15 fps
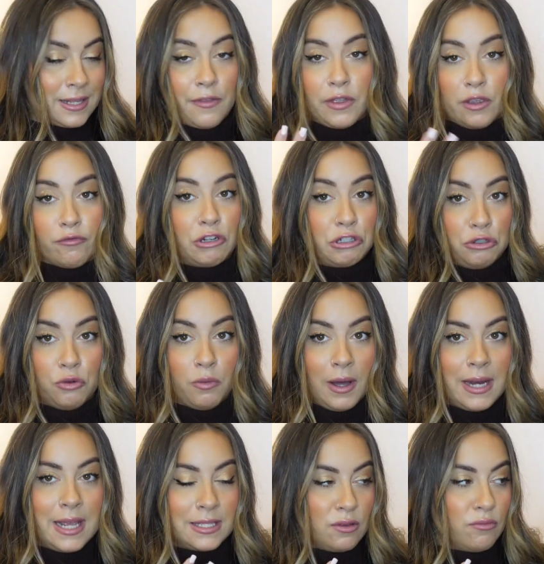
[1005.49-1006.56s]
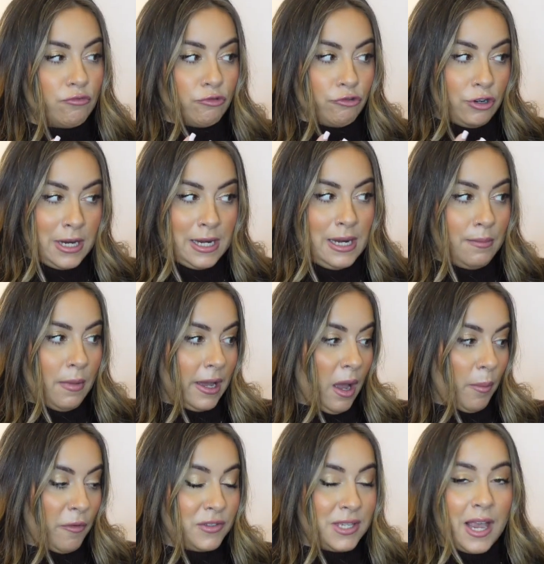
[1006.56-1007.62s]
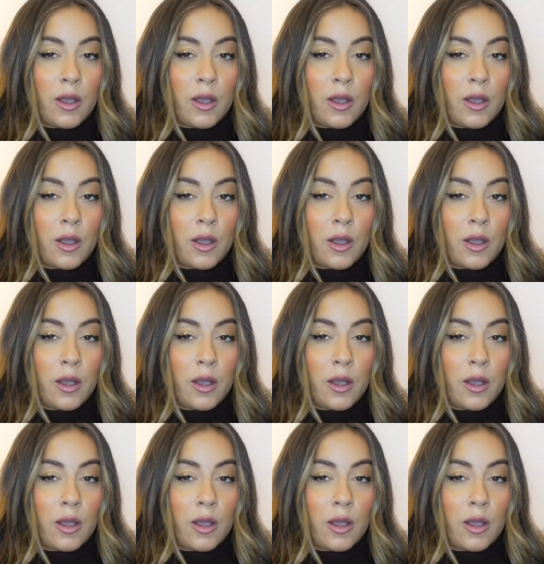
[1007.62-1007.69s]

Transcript: Like the original one isn't really my cup of tea.